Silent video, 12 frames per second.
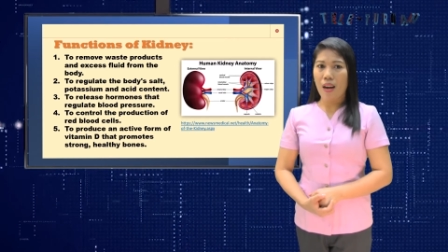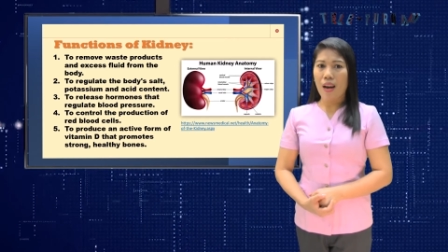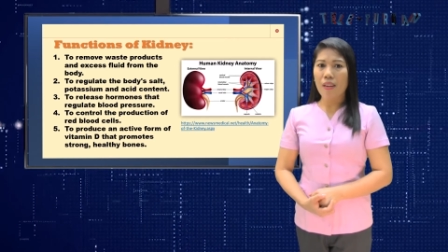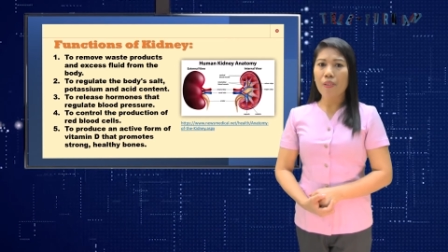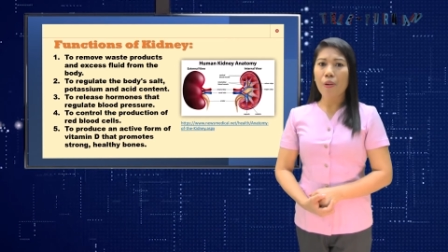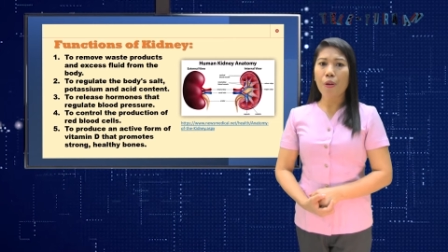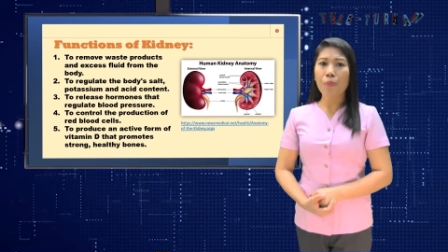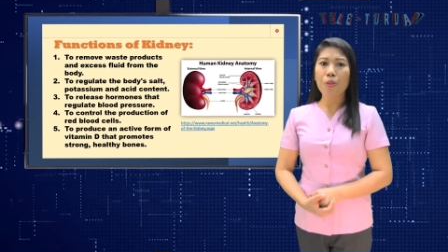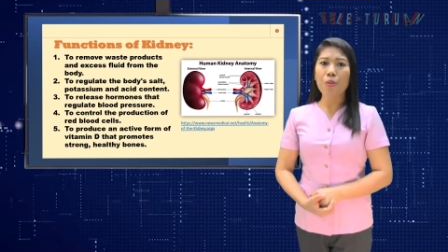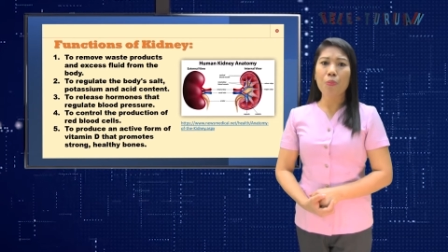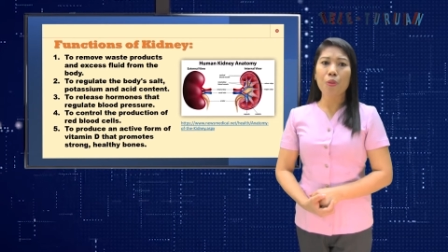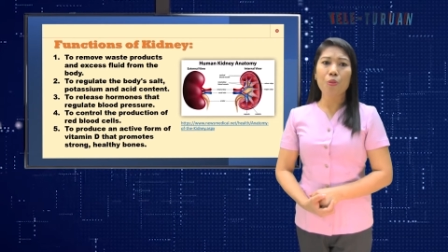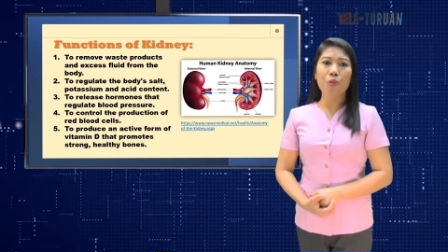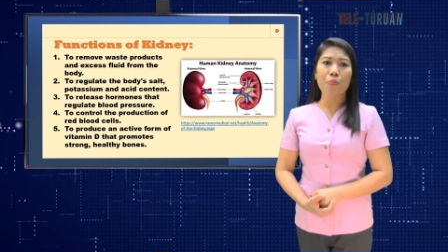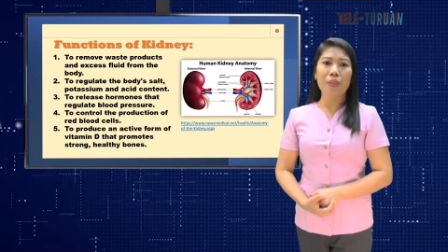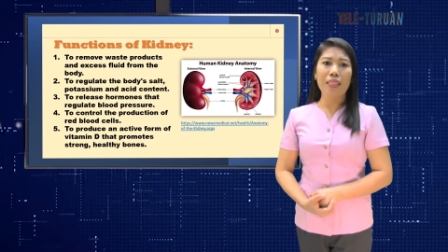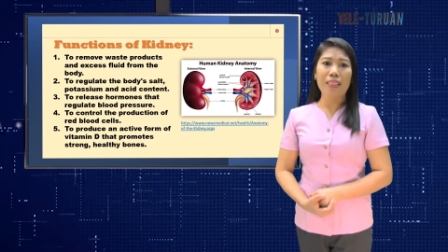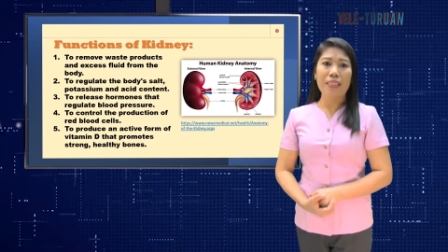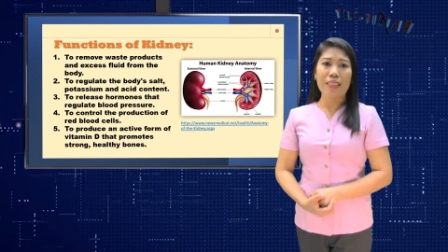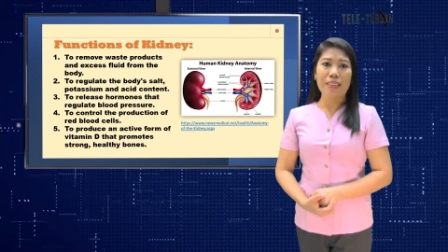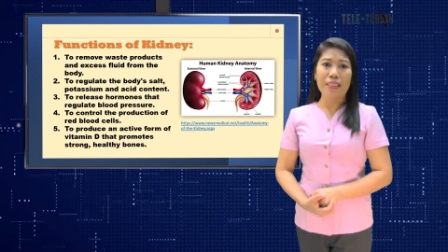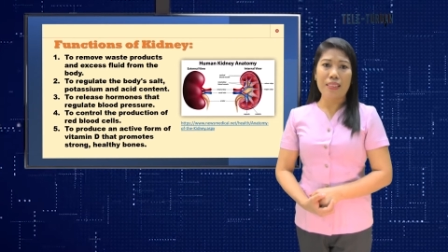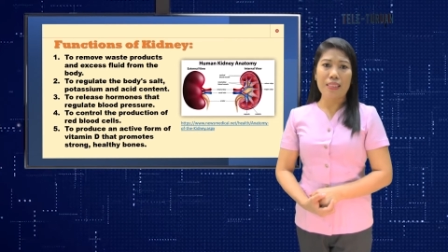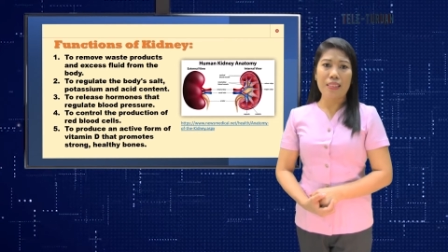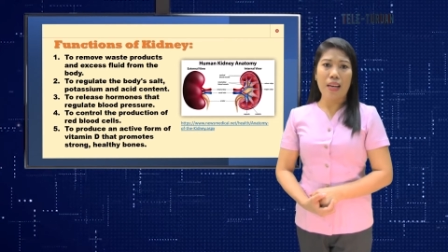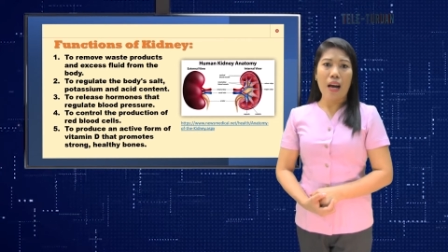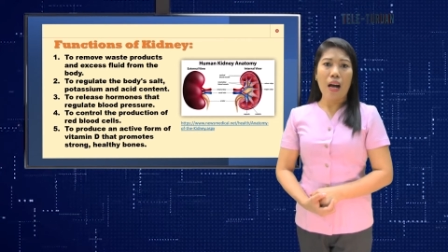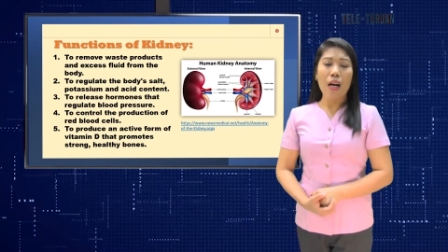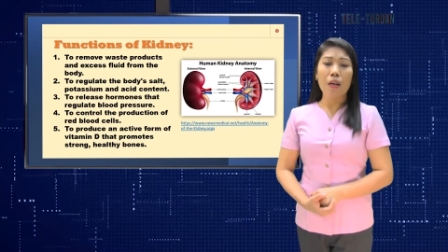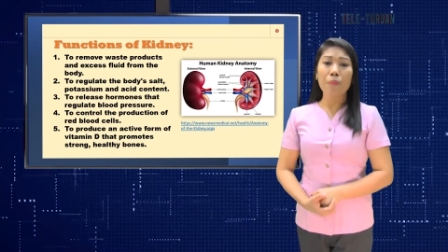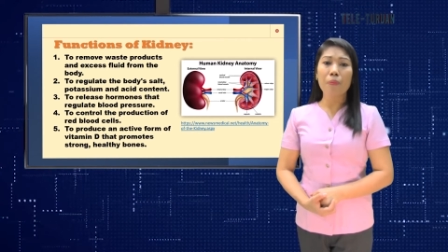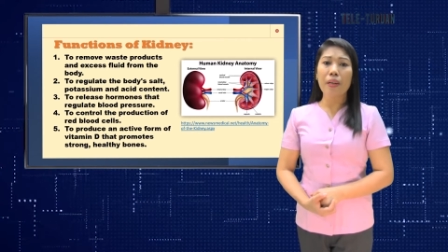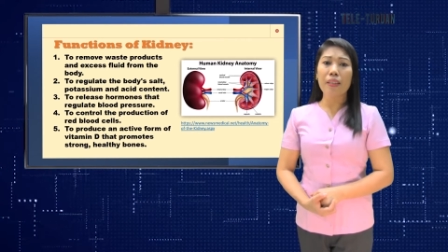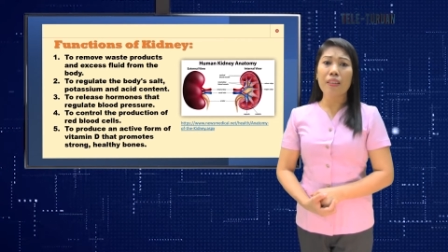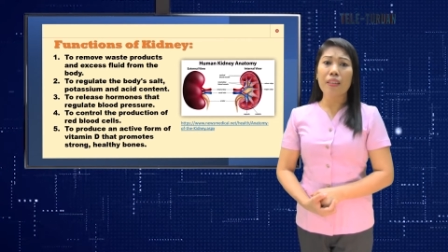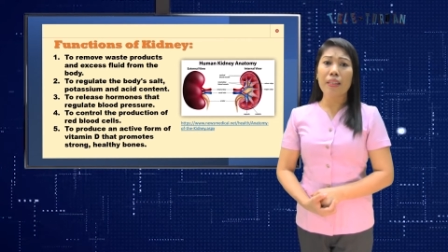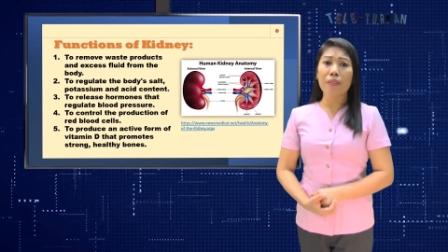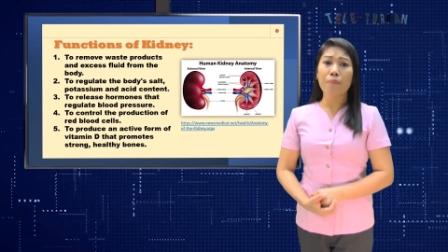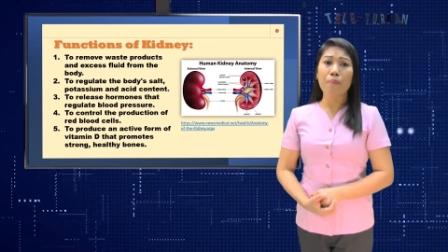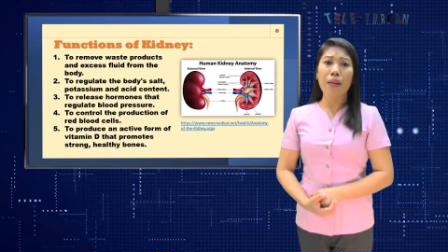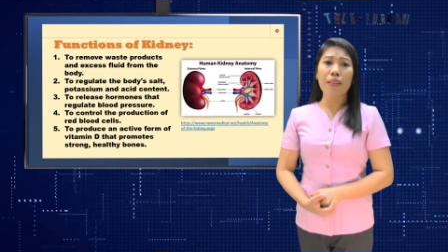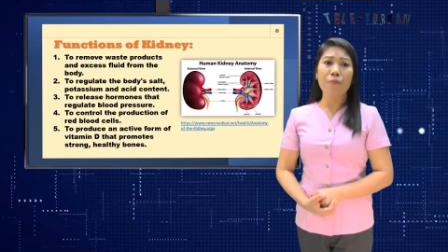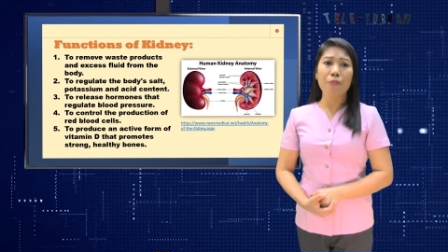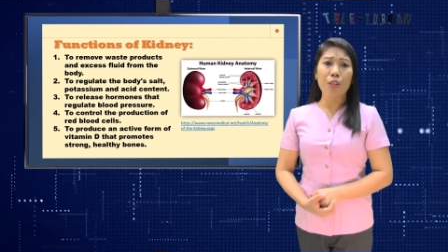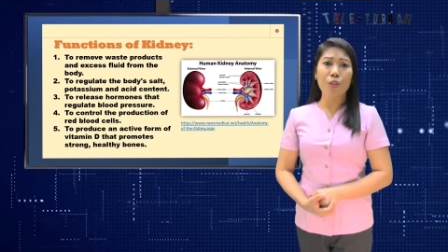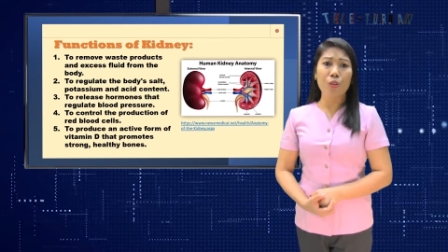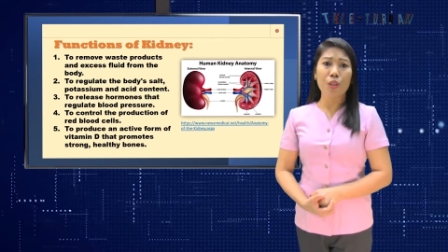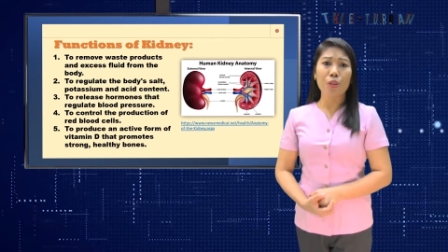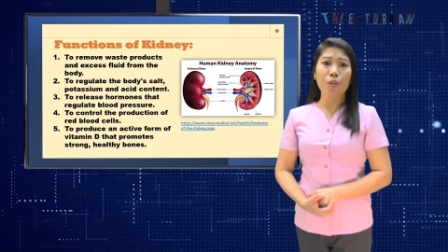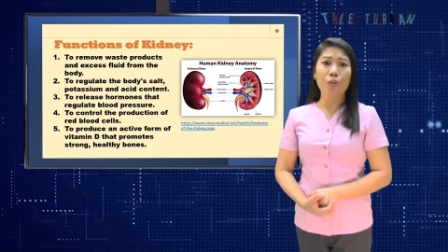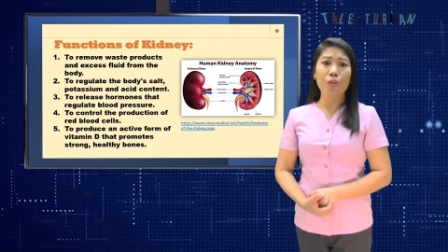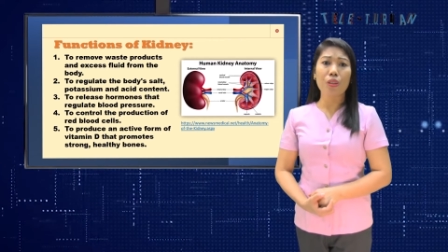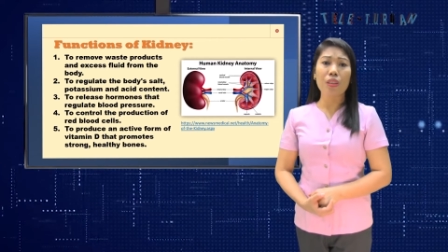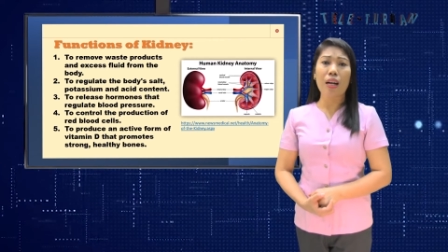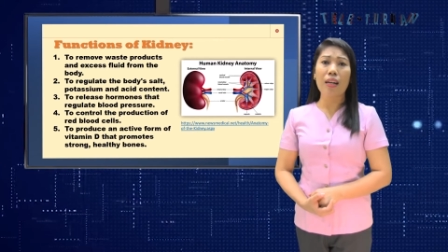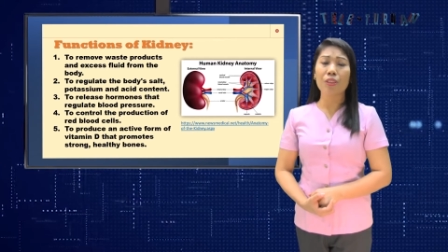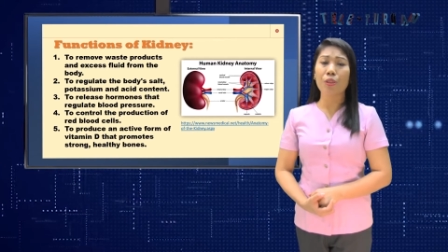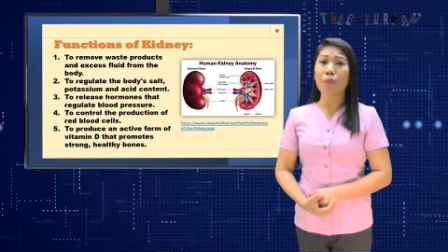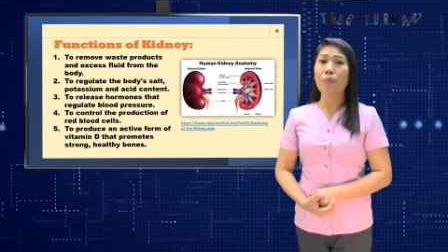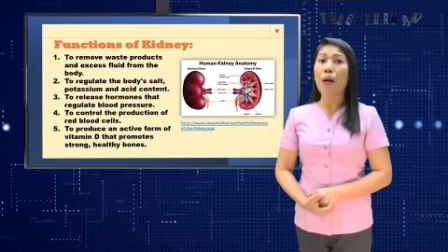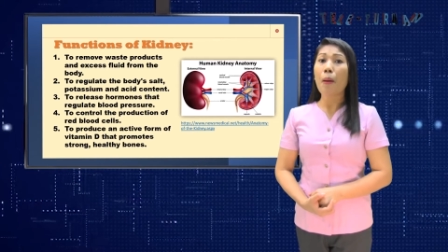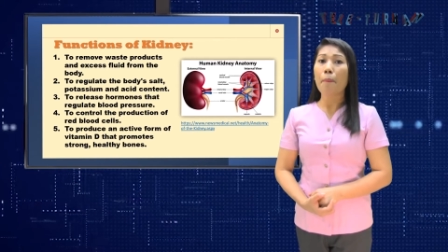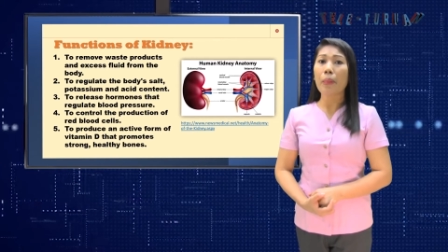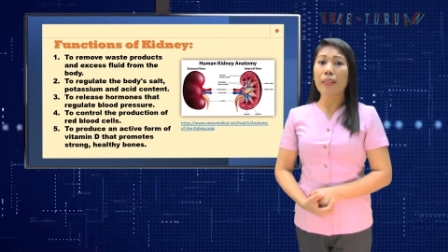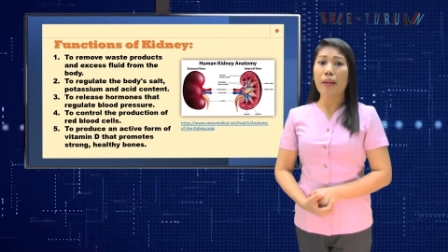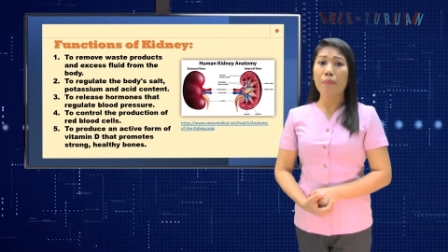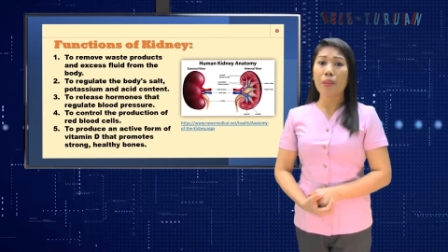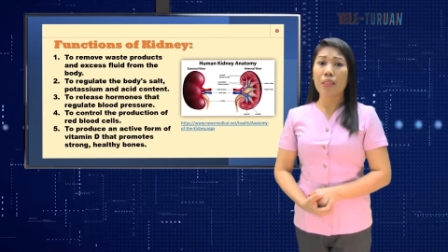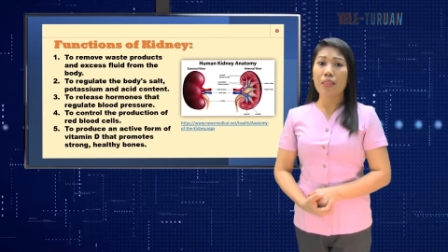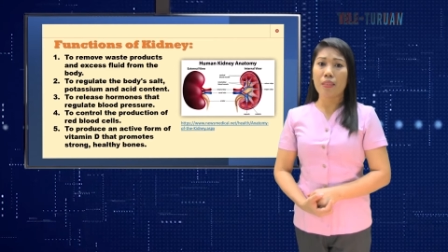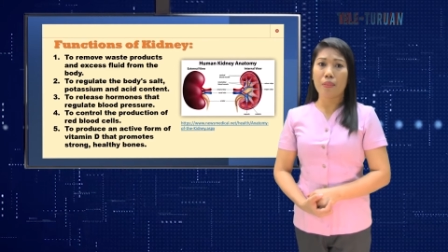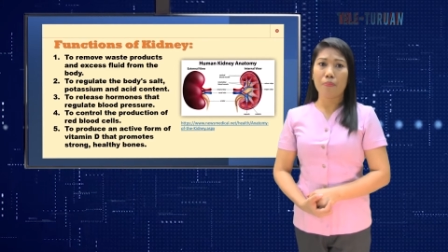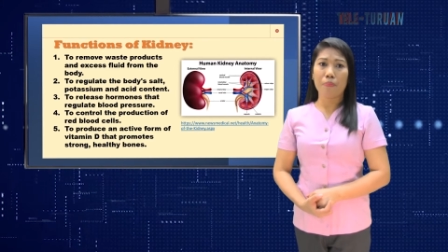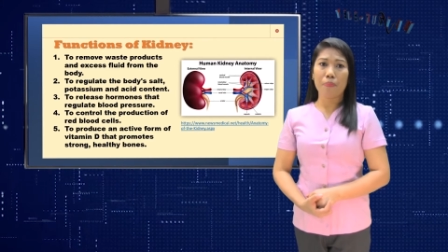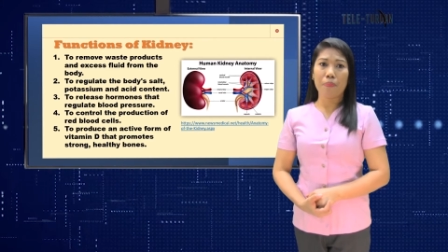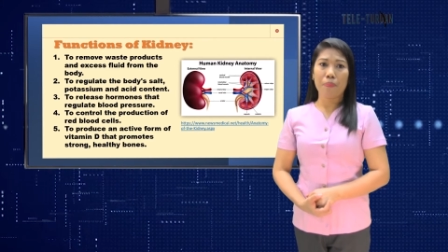Other hormones produced by the kidneys help regulate blood pressure and control calcium metabolism.